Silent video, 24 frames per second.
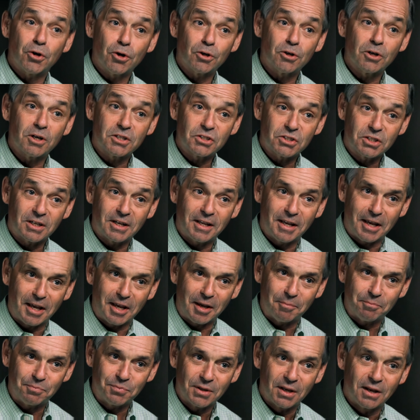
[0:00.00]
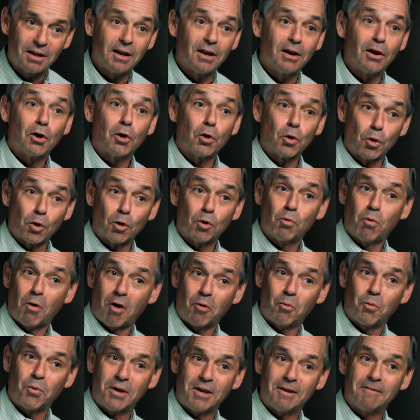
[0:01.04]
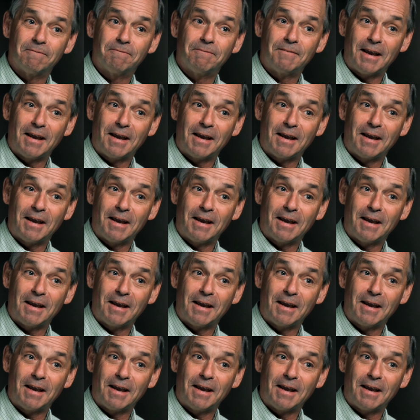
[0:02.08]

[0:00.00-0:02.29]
her exclaim, Look what we've